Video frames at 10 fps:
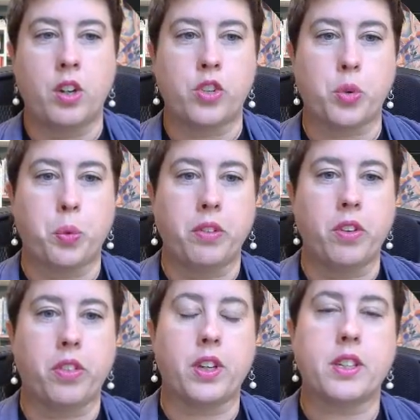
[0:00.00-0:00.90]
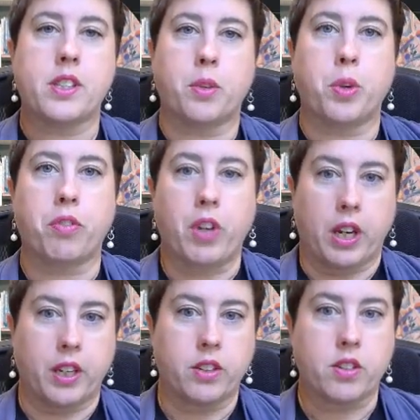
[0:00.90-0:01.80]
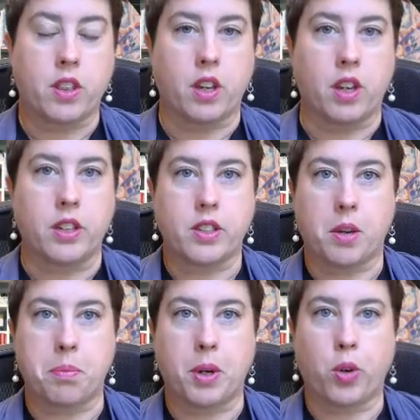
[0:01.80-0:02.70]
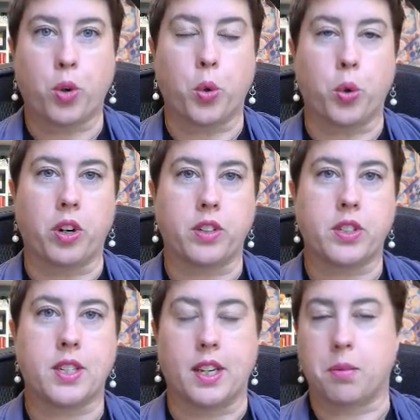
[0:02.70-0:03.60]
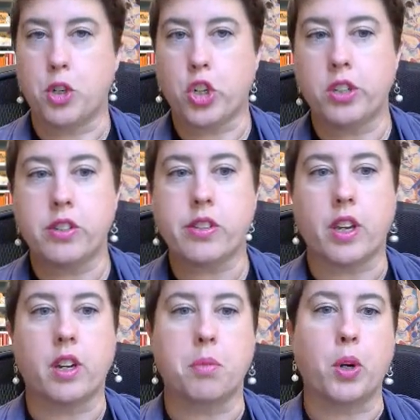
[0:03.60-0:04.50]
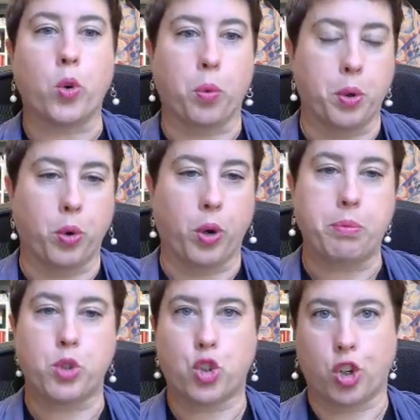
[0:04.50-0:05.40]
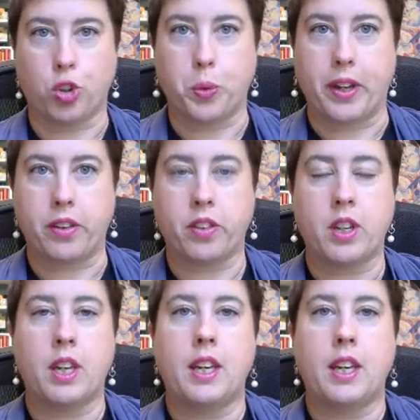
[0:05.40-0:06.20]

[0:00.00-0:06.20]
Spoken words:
So one of the things that we find that AmeriCorps state commissions and AmeriCorps programs struggle with